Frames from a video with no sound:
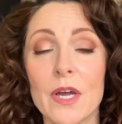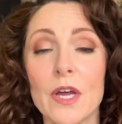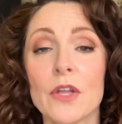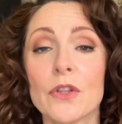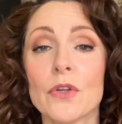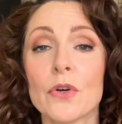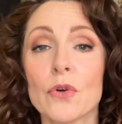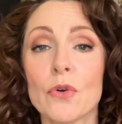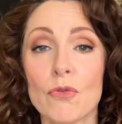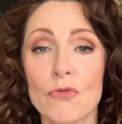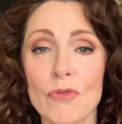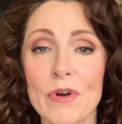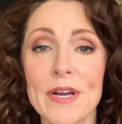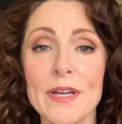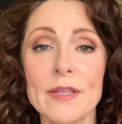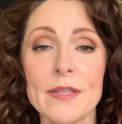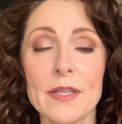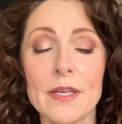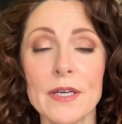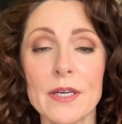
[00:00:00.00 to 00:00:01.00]
The
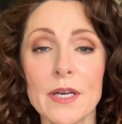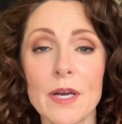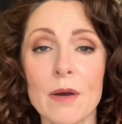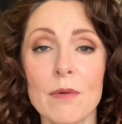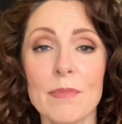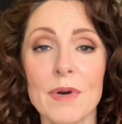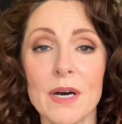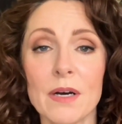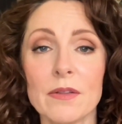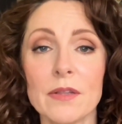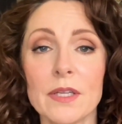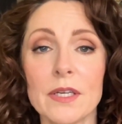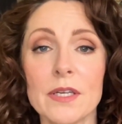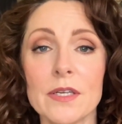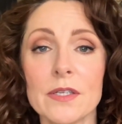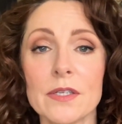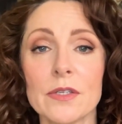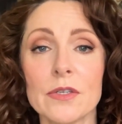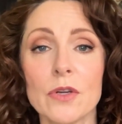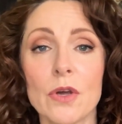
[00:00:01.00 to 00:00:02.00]
great thing about
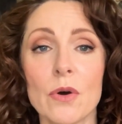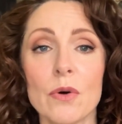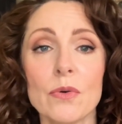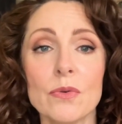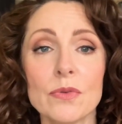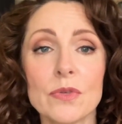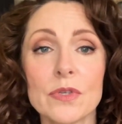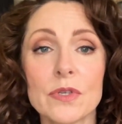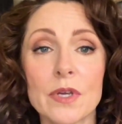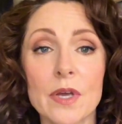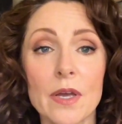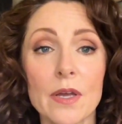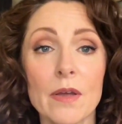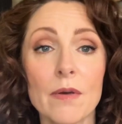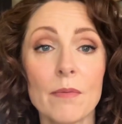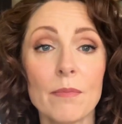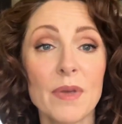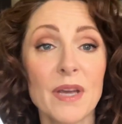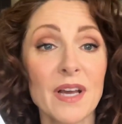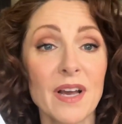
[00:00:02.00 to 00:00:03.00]
these notes,
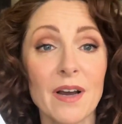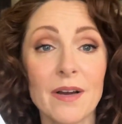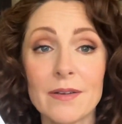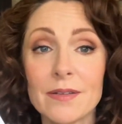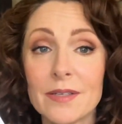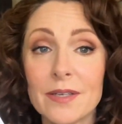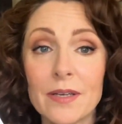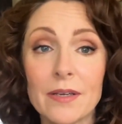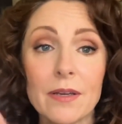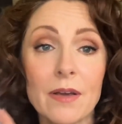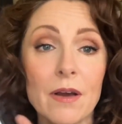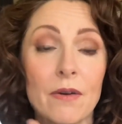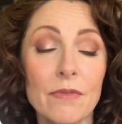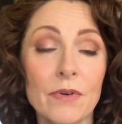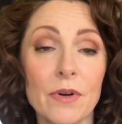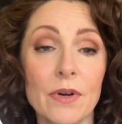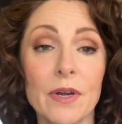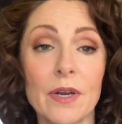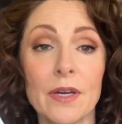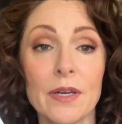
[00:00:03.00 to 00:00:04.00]
because they cover
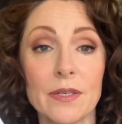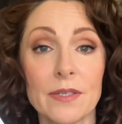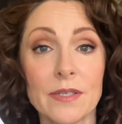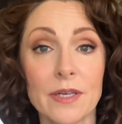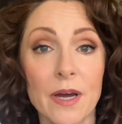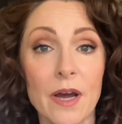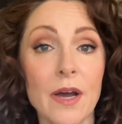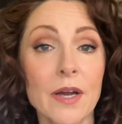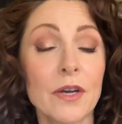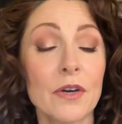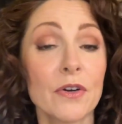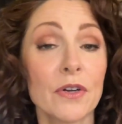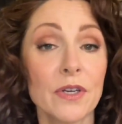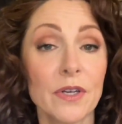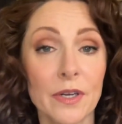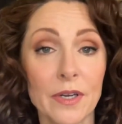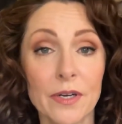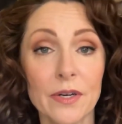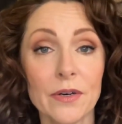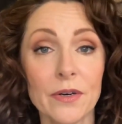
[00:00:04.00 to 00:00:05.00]
an entire
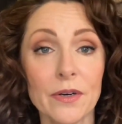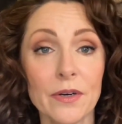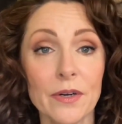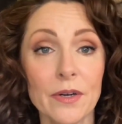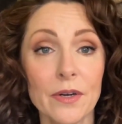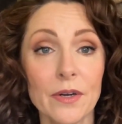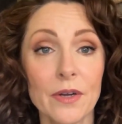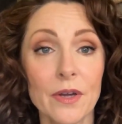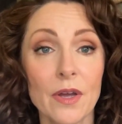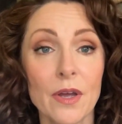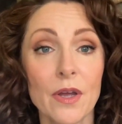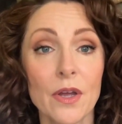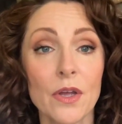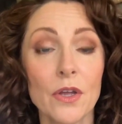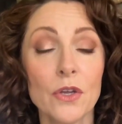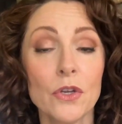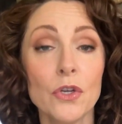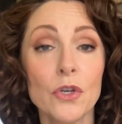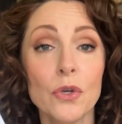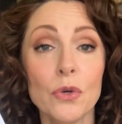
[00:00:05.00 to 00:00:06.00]
year,
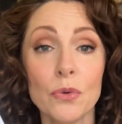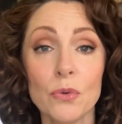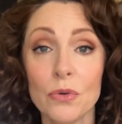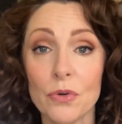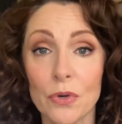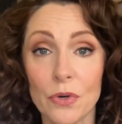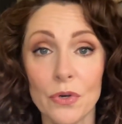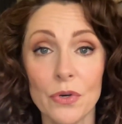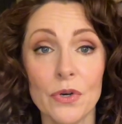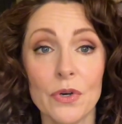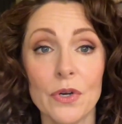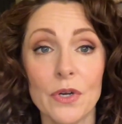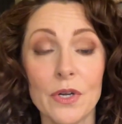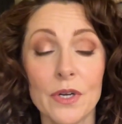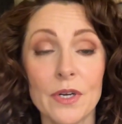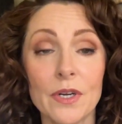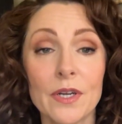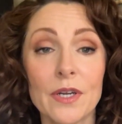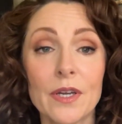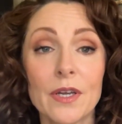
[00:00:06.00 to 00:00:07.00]
you
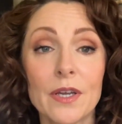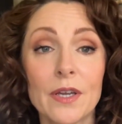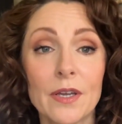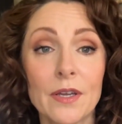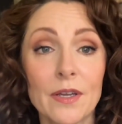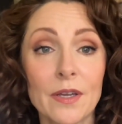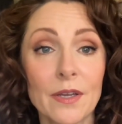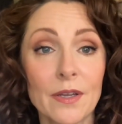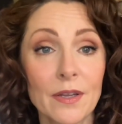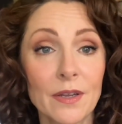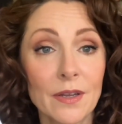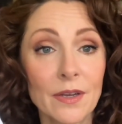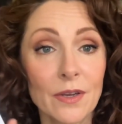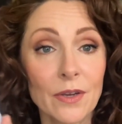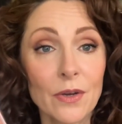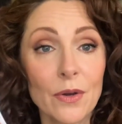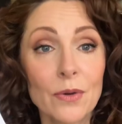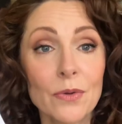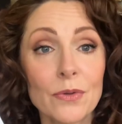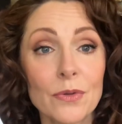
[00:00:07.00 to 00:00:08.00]
could
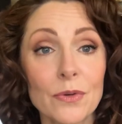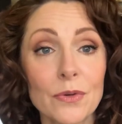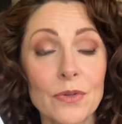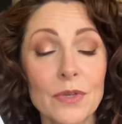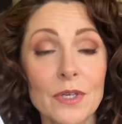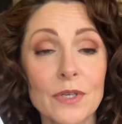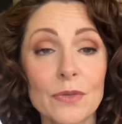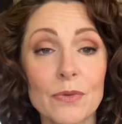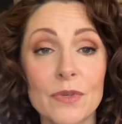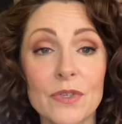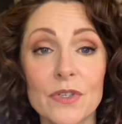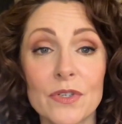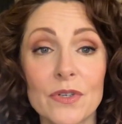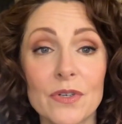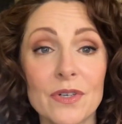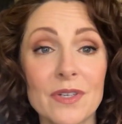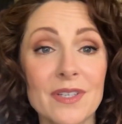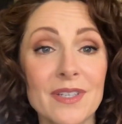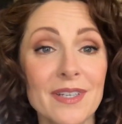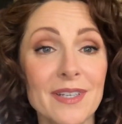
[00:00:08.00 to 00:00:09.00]
go through these with
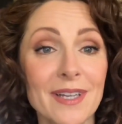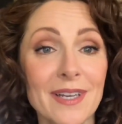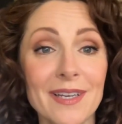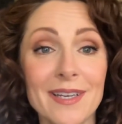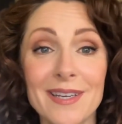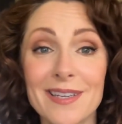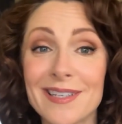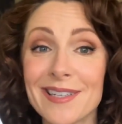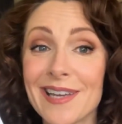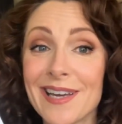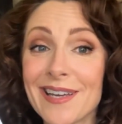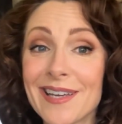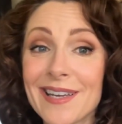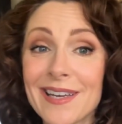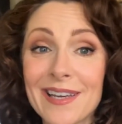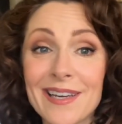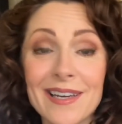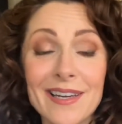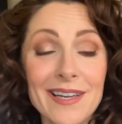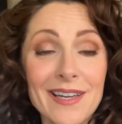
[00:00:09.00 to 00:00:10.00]
students and they could take
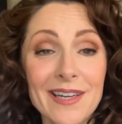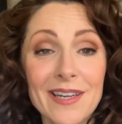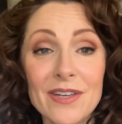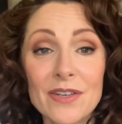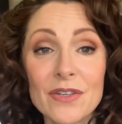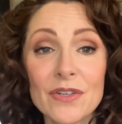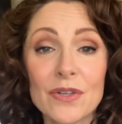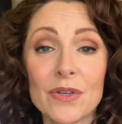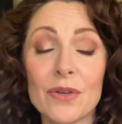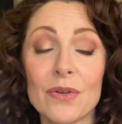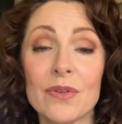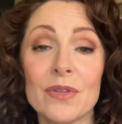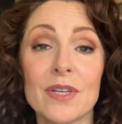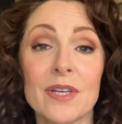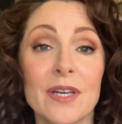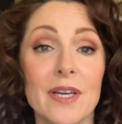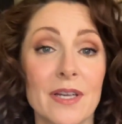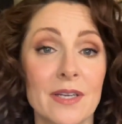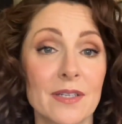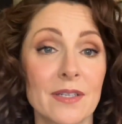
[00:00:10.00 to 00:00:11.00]
it into the
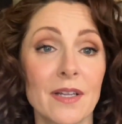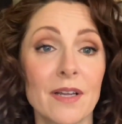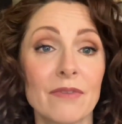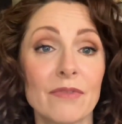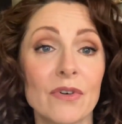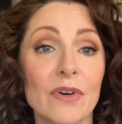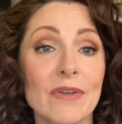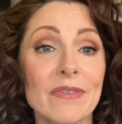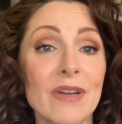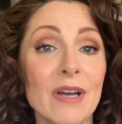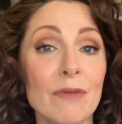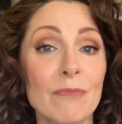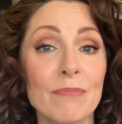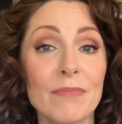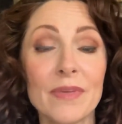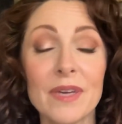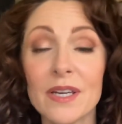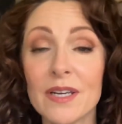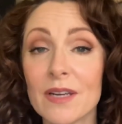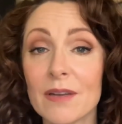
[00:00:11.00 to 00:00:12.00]
next level. I've had
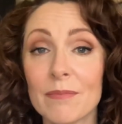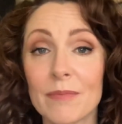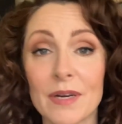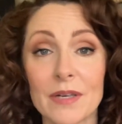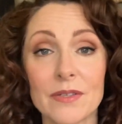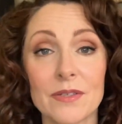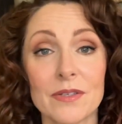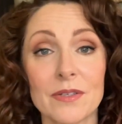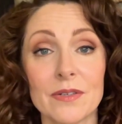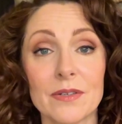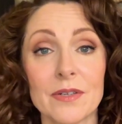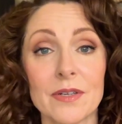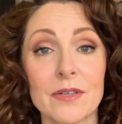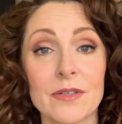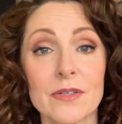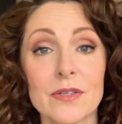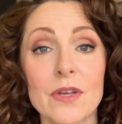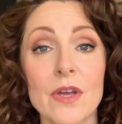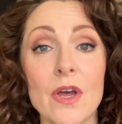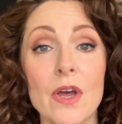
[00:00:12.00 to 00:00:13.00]
many of my
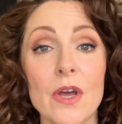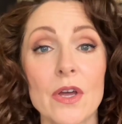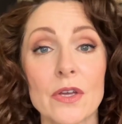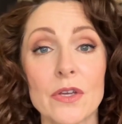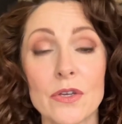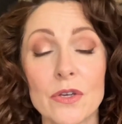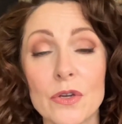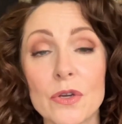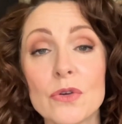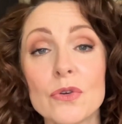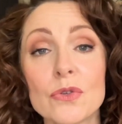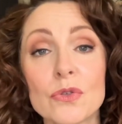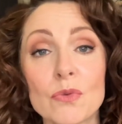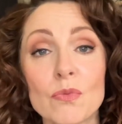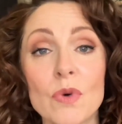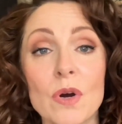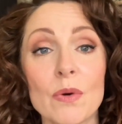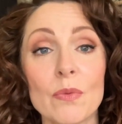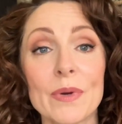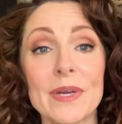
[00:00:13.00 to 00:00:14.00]
students use
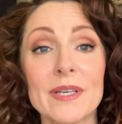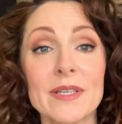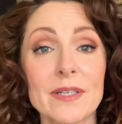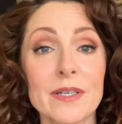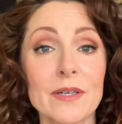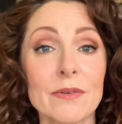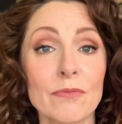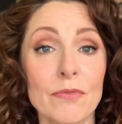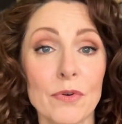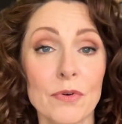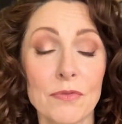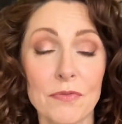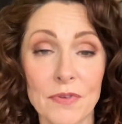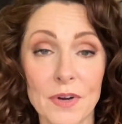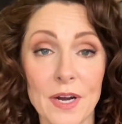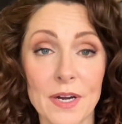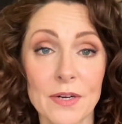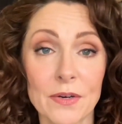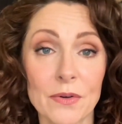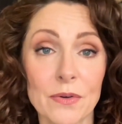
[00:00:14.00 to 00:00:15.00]
what we did for
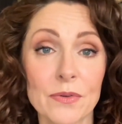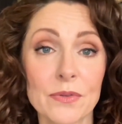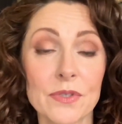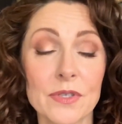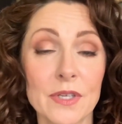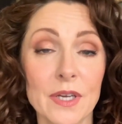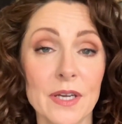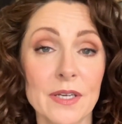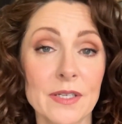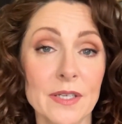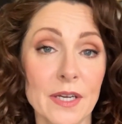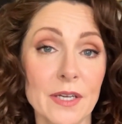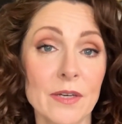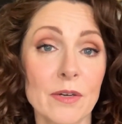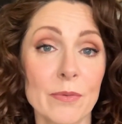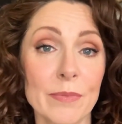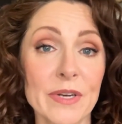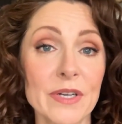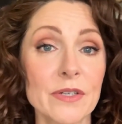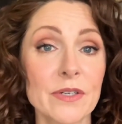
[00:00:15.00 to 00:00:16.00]
finals and take
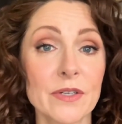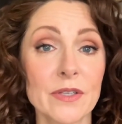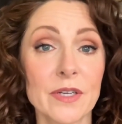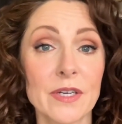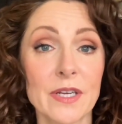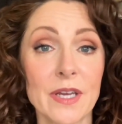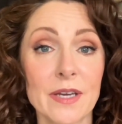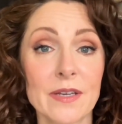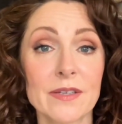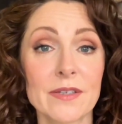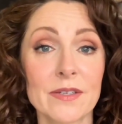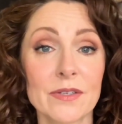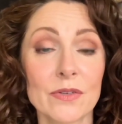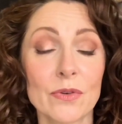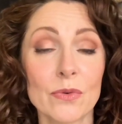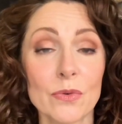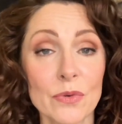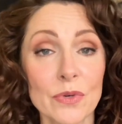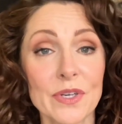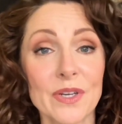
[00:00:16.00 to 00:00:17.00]
them into the next
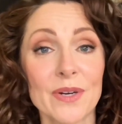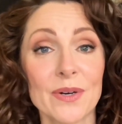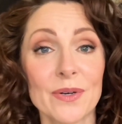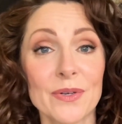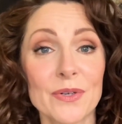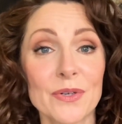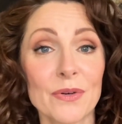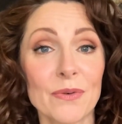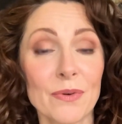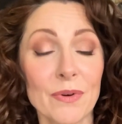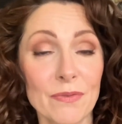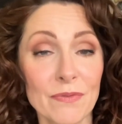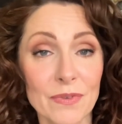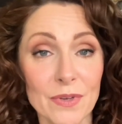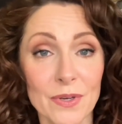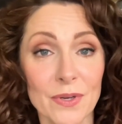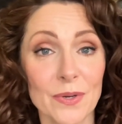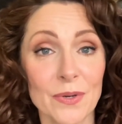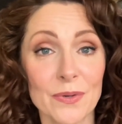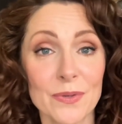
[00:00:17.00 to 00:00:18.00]
school year to
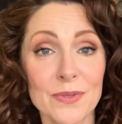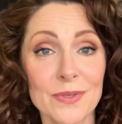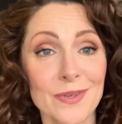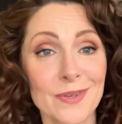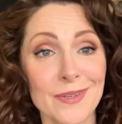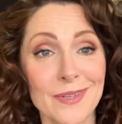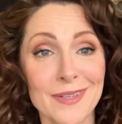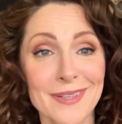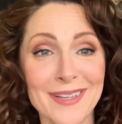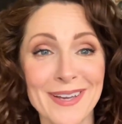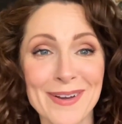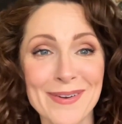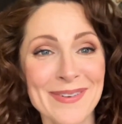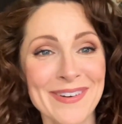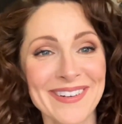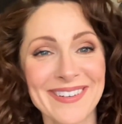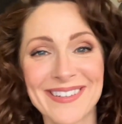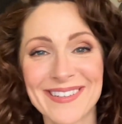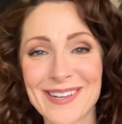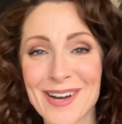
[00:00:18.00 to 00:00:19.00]
review so that they
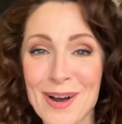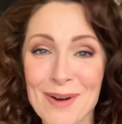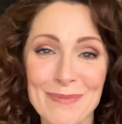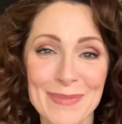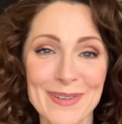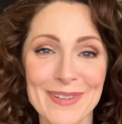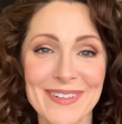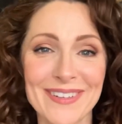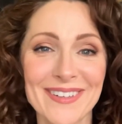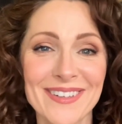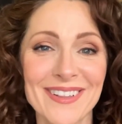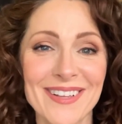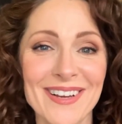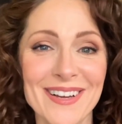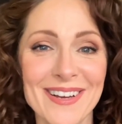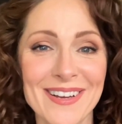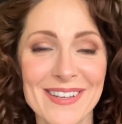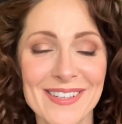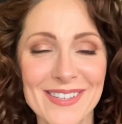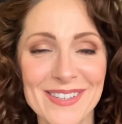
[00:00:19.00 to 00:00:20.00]
were top of their
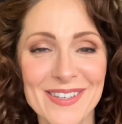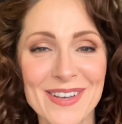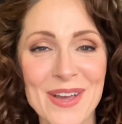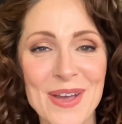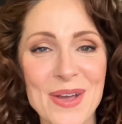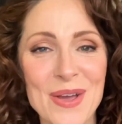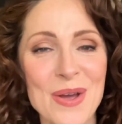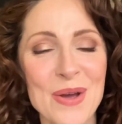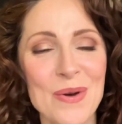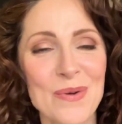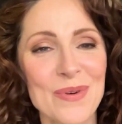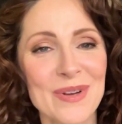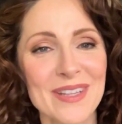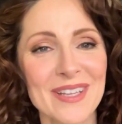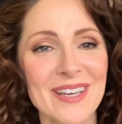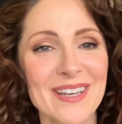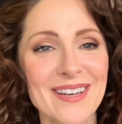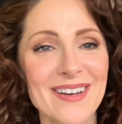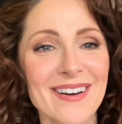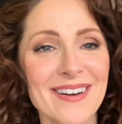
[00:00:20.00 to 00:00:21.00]
class when
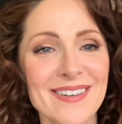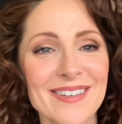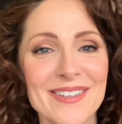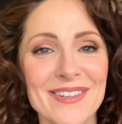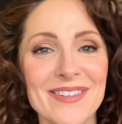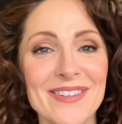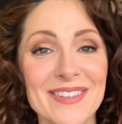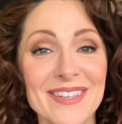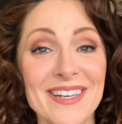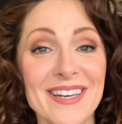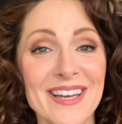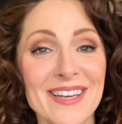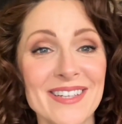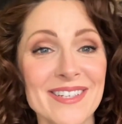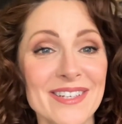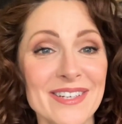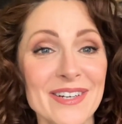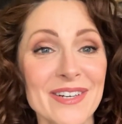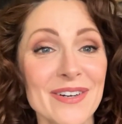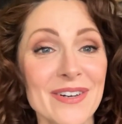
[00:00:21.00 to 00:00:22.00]
they got to the
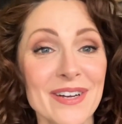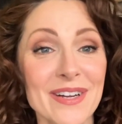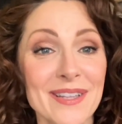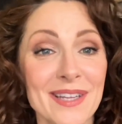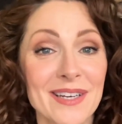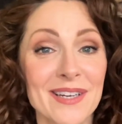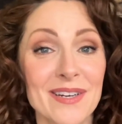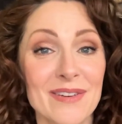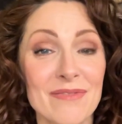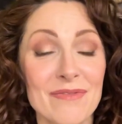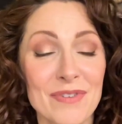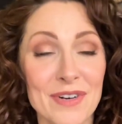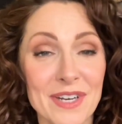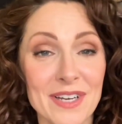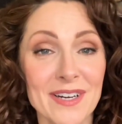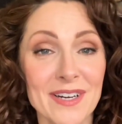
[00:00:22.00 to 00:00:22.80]
next year and they didn't forget